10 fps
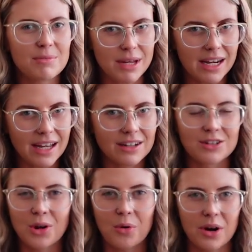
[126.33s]
keep eating,
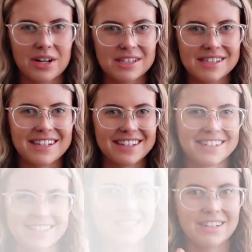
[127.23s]
no worries.
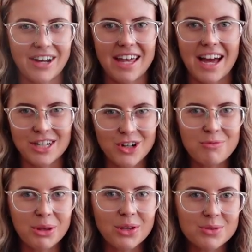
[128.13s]
Okay, I should
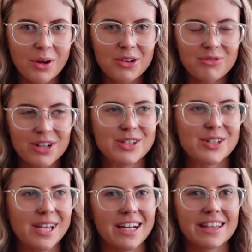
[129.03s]
have put this one first
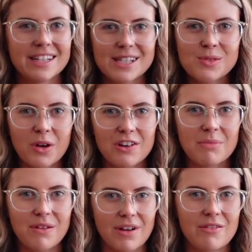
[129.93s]
or second. This is one of
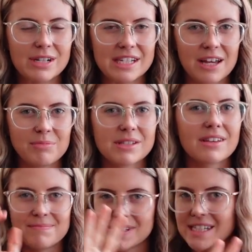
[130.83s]
my favorite
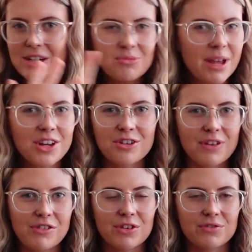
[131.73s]
tips. Still make your
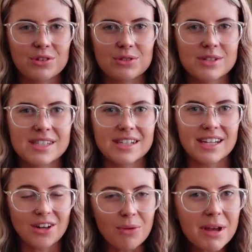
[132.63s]
favorite foods.
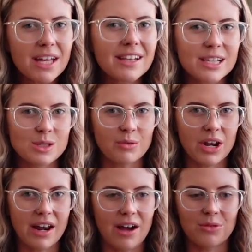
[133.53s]
Go make a list
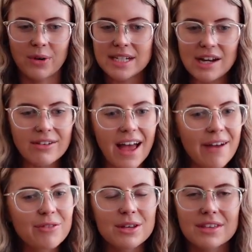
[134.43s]
right now. Write down
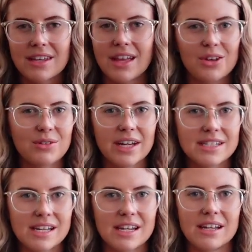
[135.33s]
everything that you
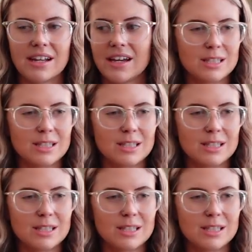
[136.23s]
like to eat.